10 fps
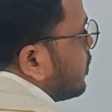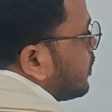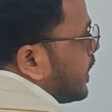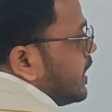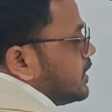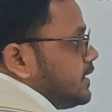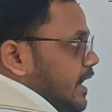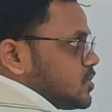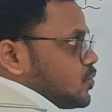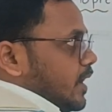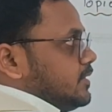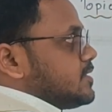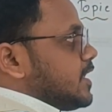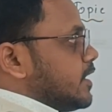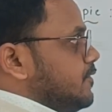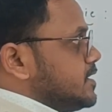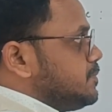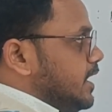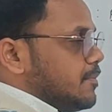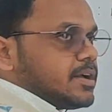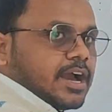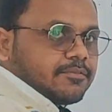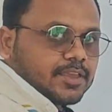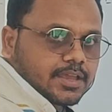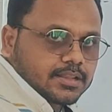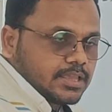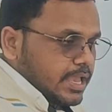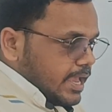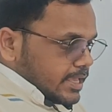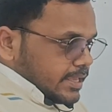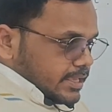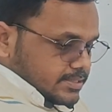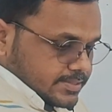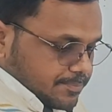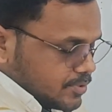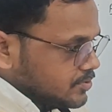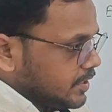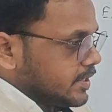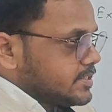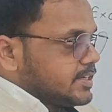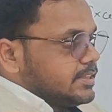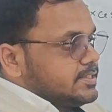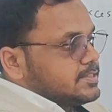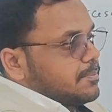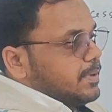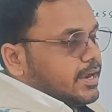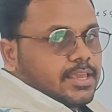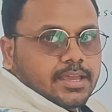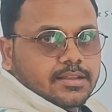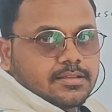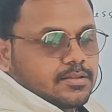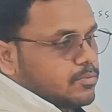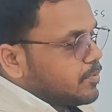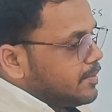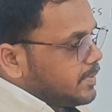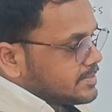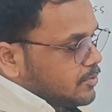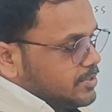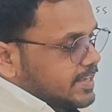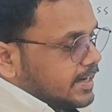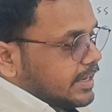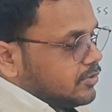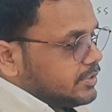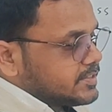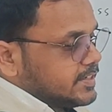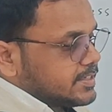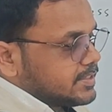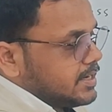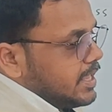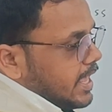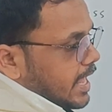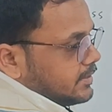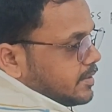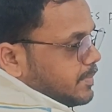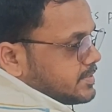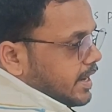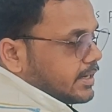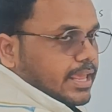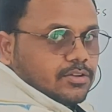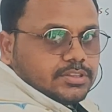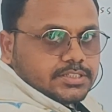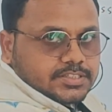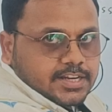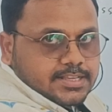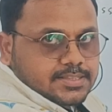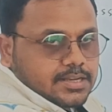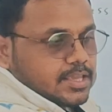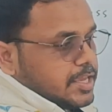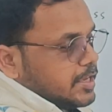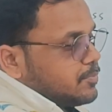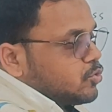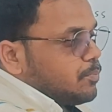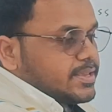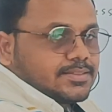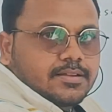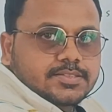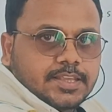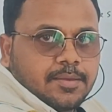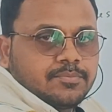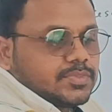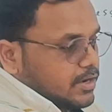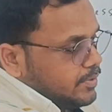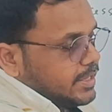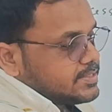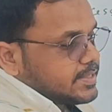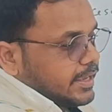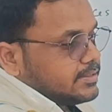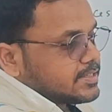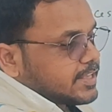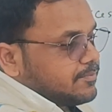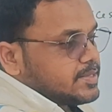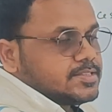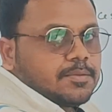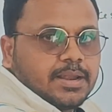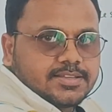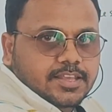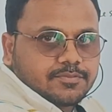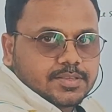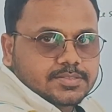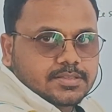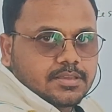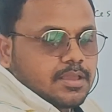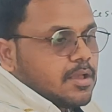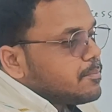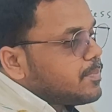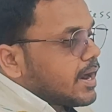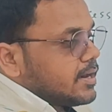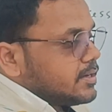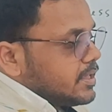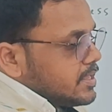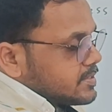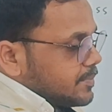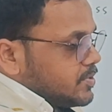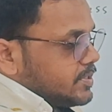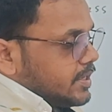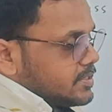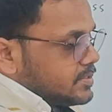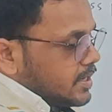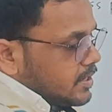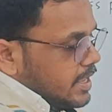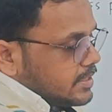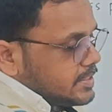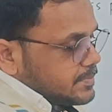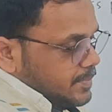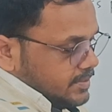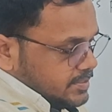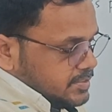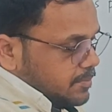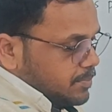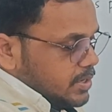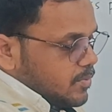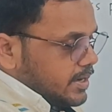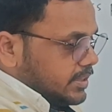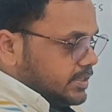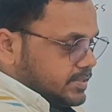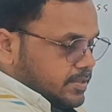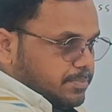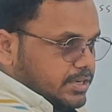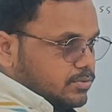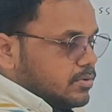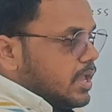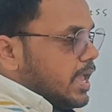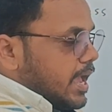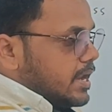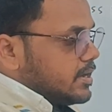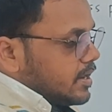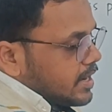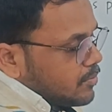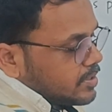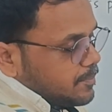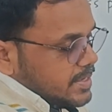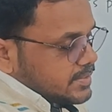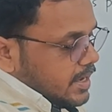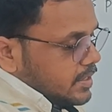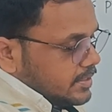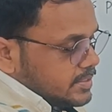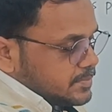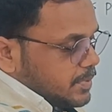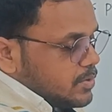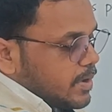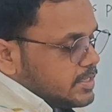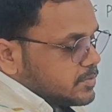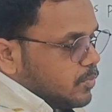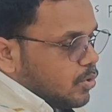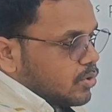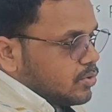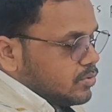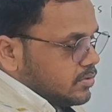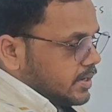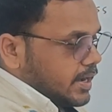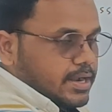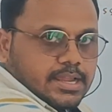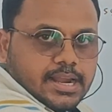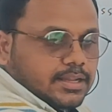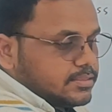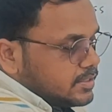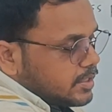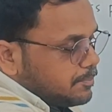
Okay. That's why the surface become curved here. Suppose we consider this is a plane here. One pressure which acts along this direction, another pressure acts along this direction. If two pressures are same, then we can say the surface is a plane surface. But suppose we consider this is the P1 and this is the P2, and now the pressure, this P1 is more greater than the